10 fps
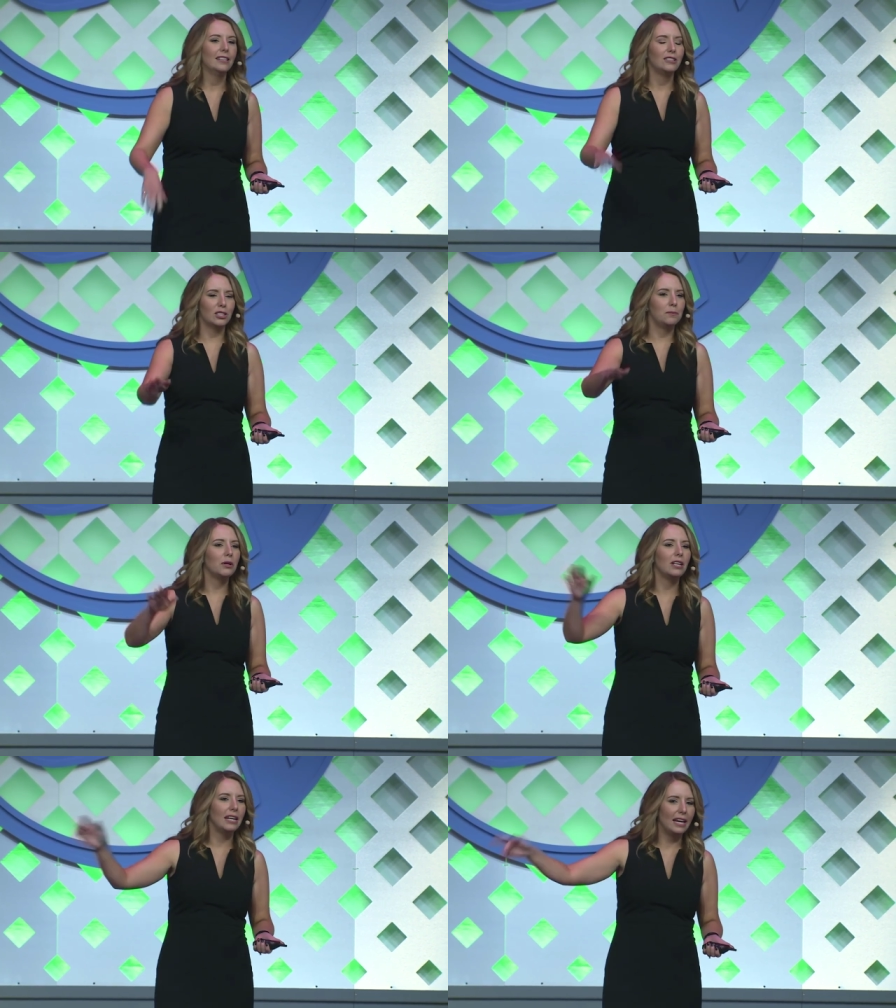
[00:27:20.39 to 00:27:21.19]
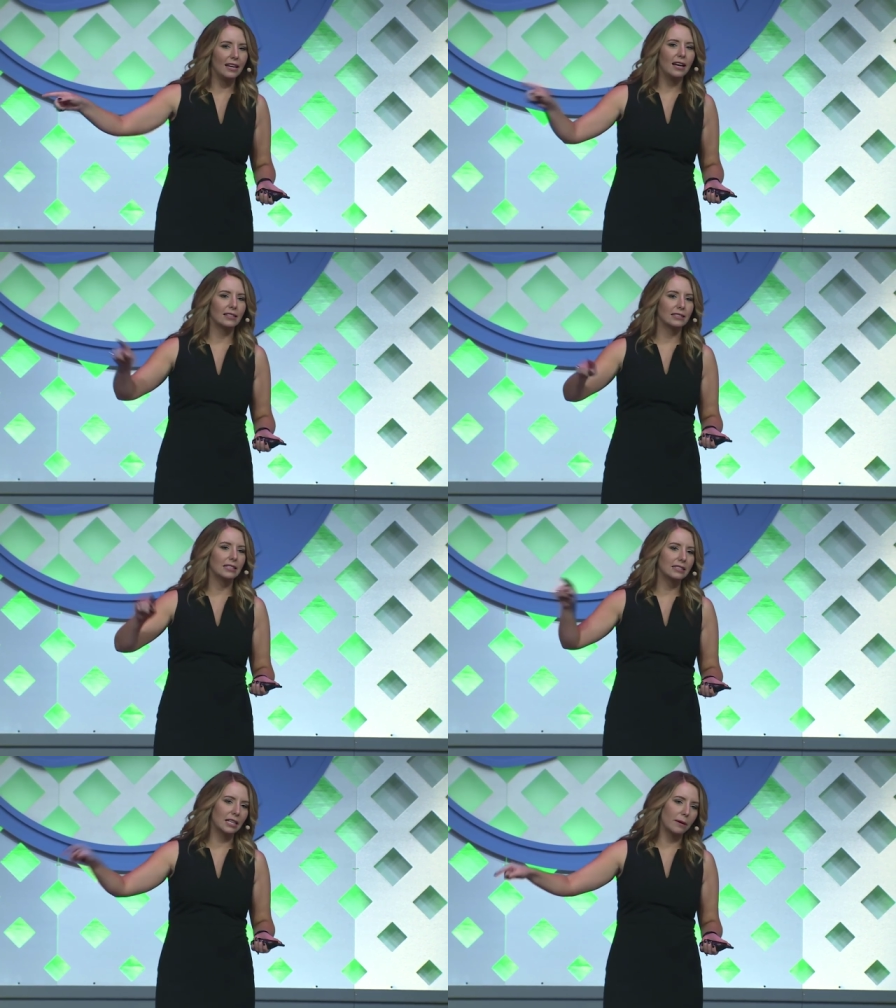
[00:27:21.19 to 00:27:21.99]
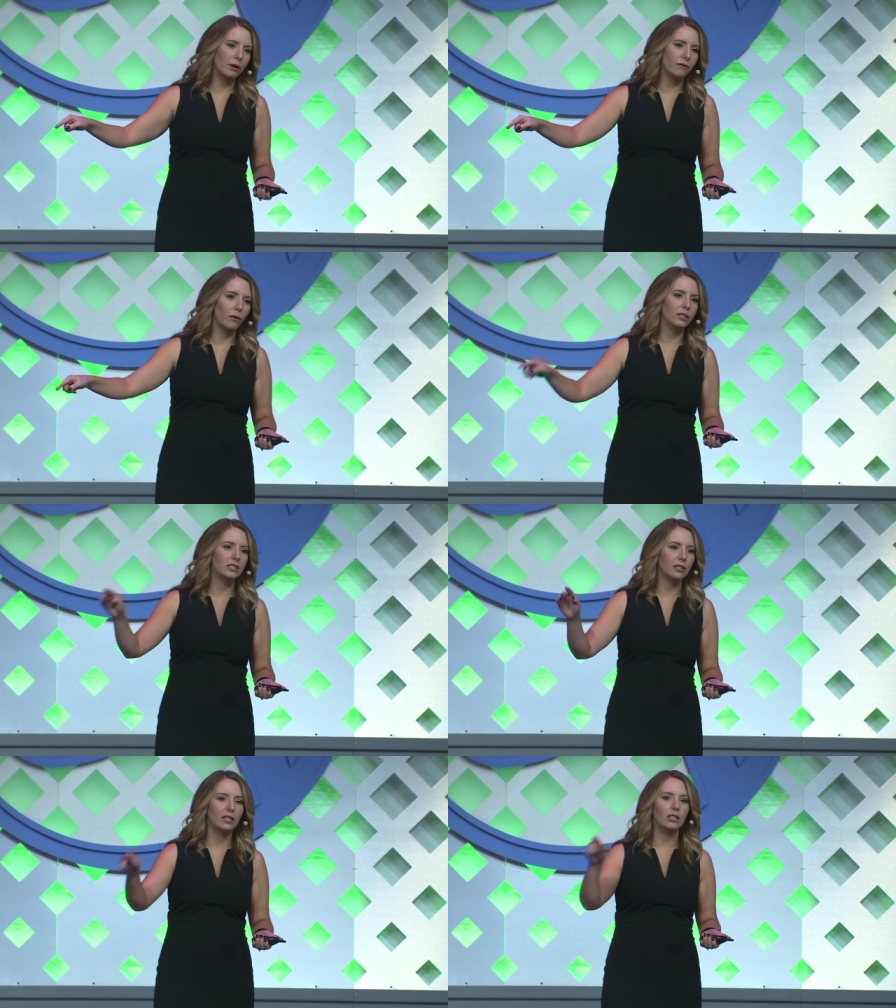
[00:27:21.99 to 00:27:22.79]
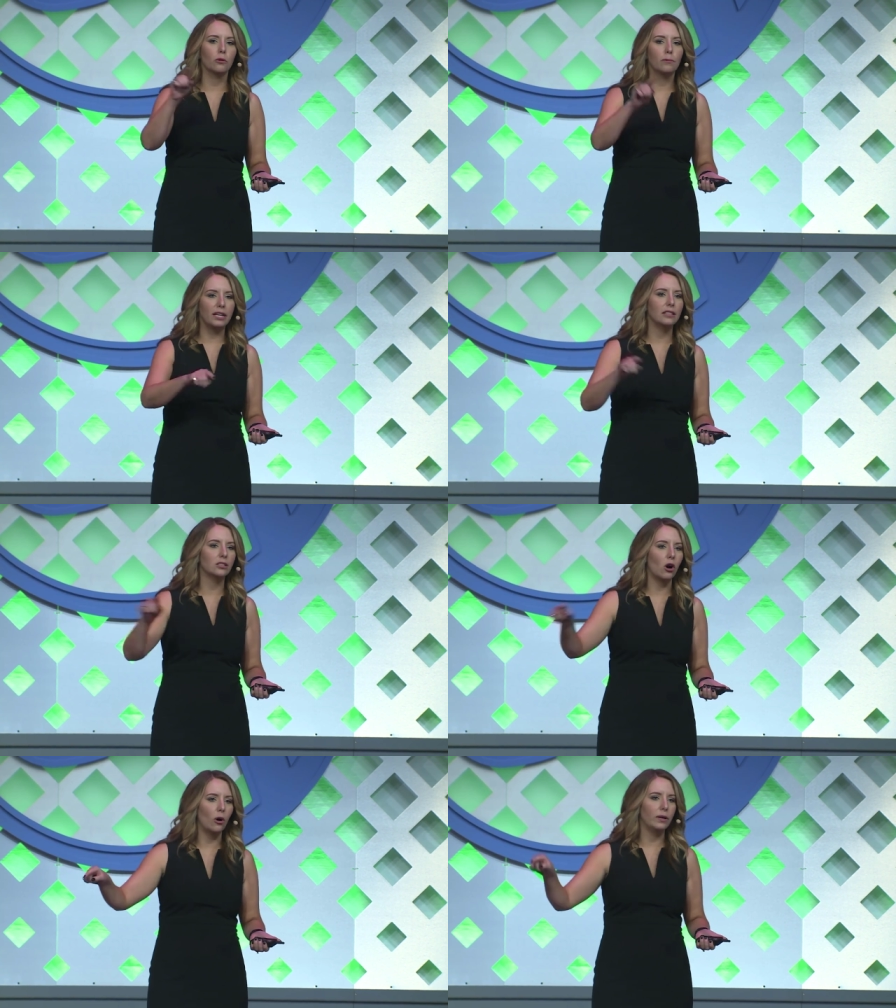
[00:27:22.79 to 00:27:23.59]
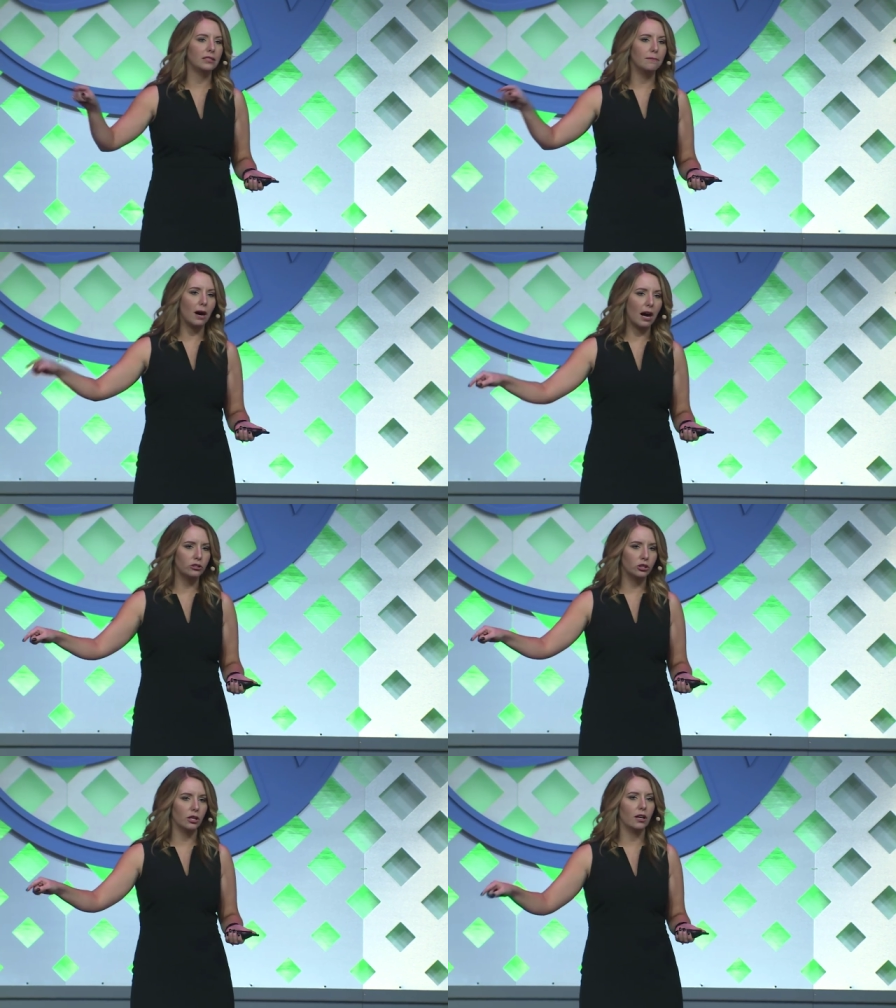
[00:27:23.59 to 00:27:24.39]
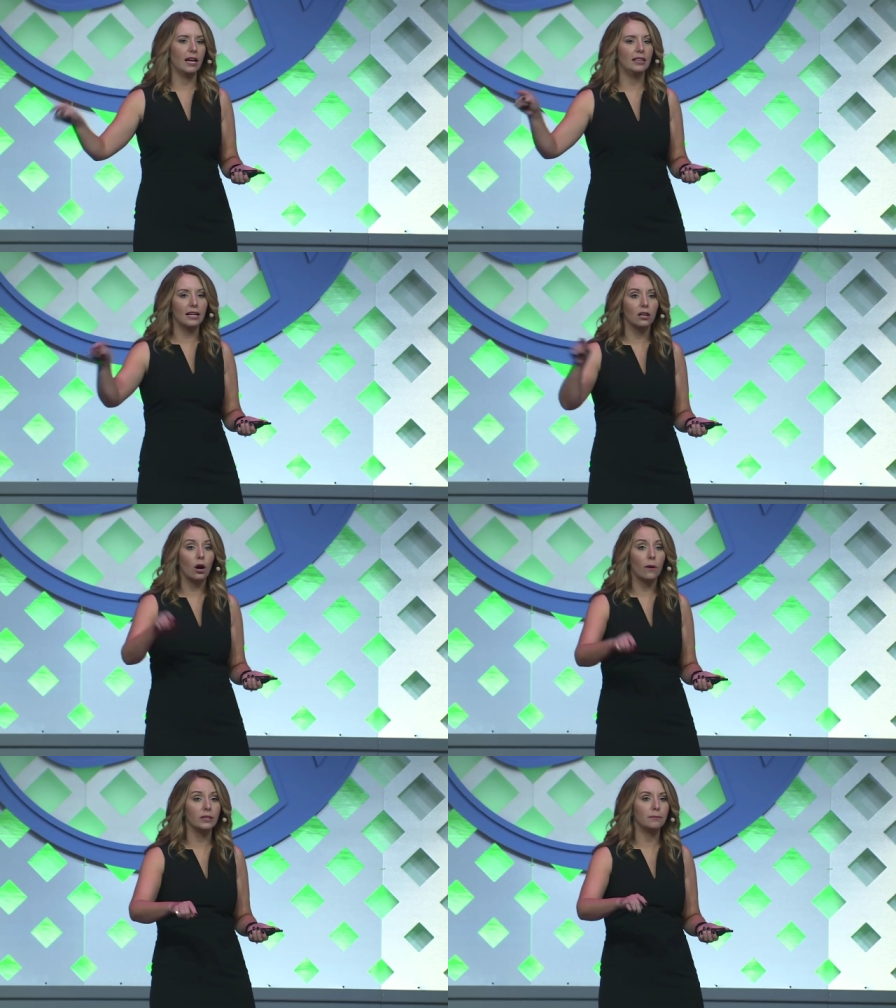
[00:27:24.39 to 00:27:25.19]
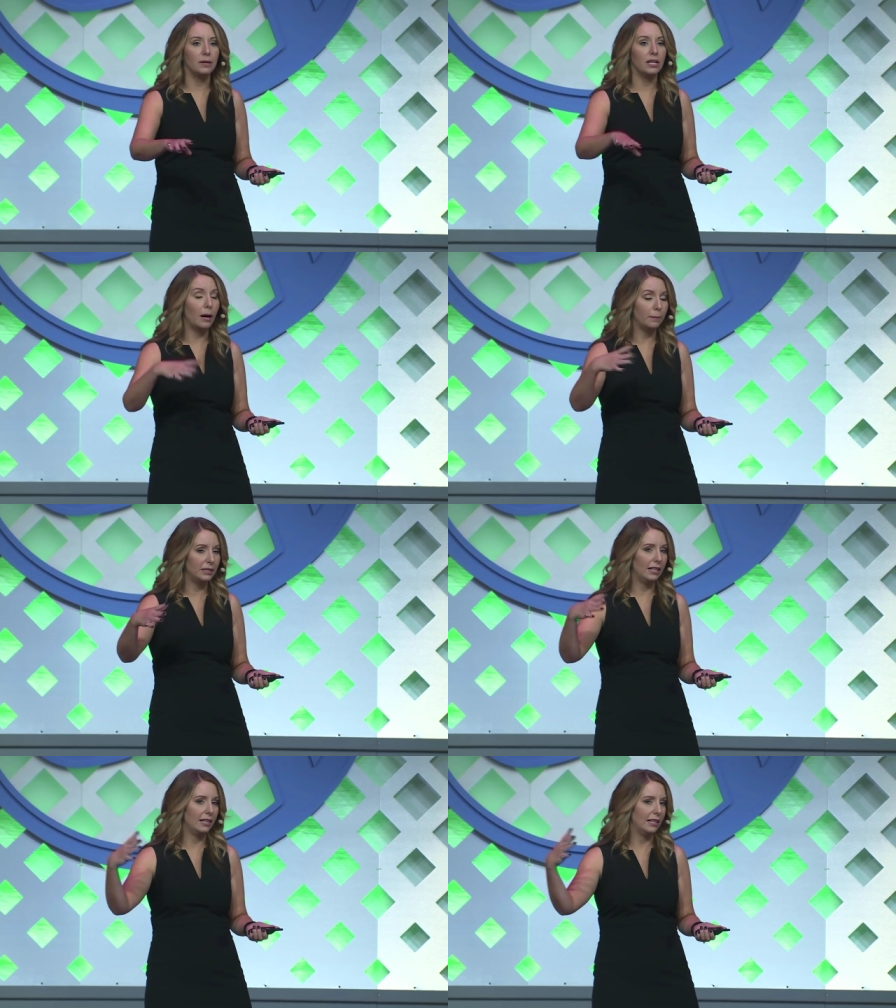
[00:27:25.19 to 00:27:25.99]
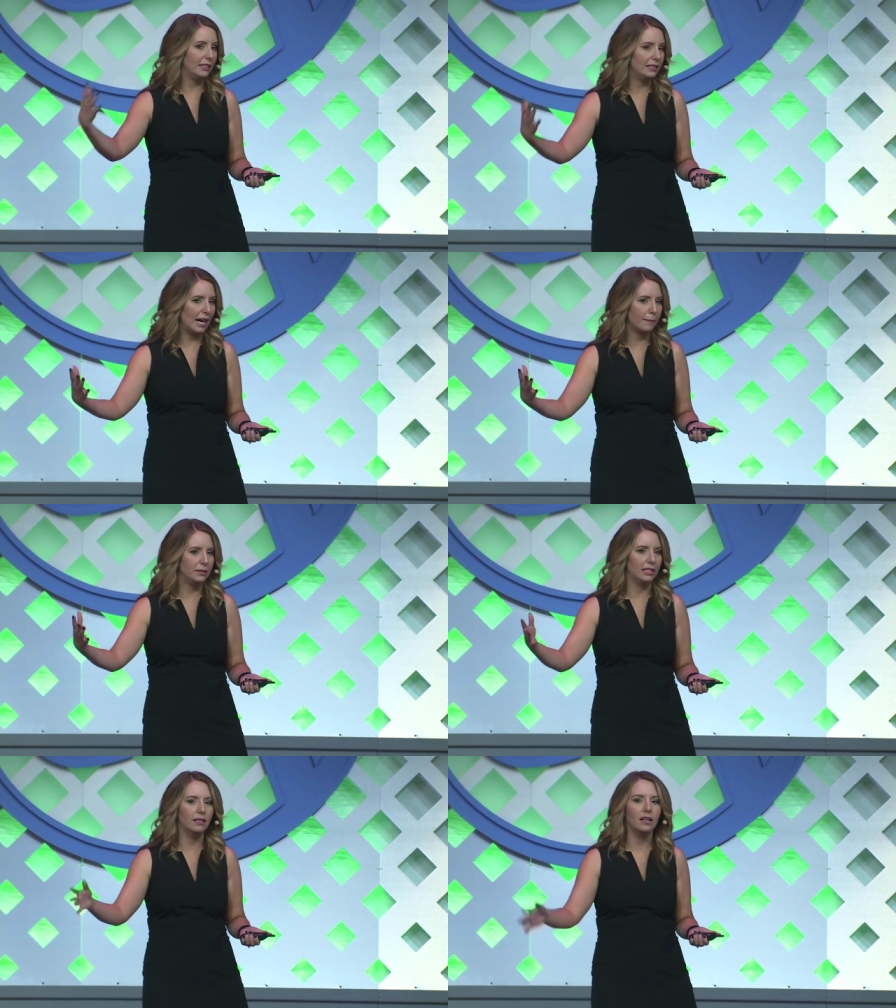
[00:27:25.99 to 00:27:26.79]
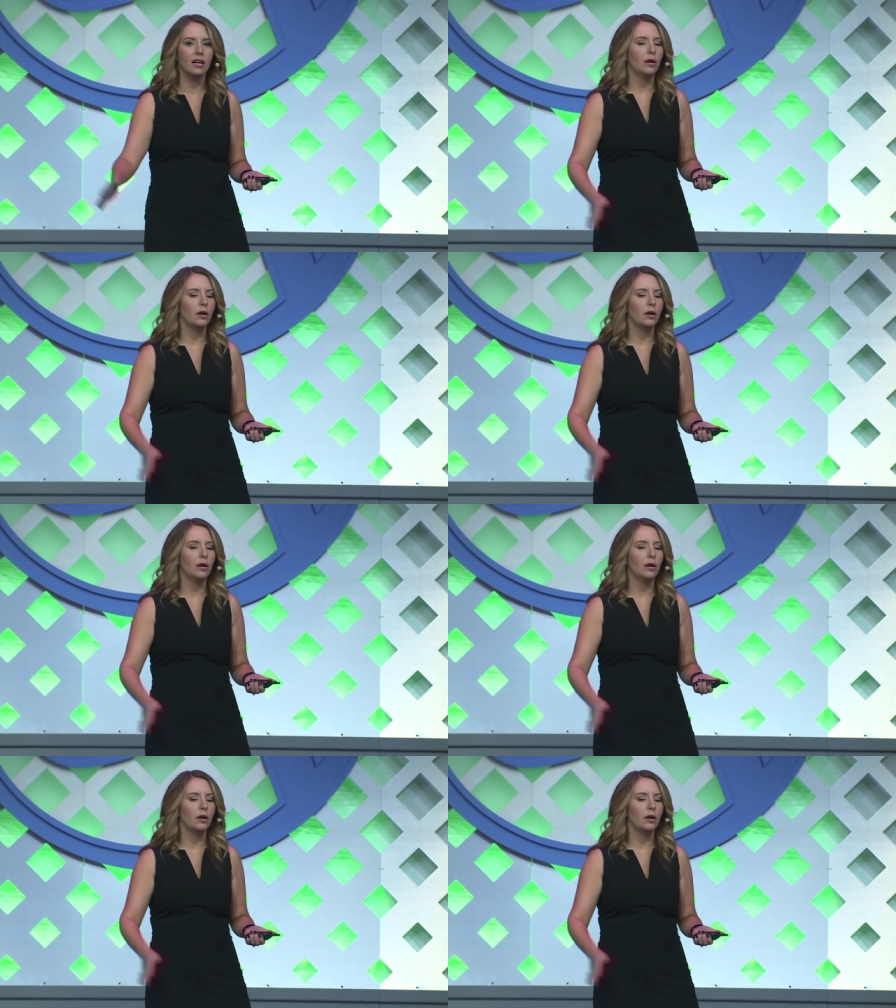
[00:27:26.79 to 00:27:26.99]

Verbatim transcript: Just build an annex that's separate for it so that your plans are always modular and they can always be updated and adapted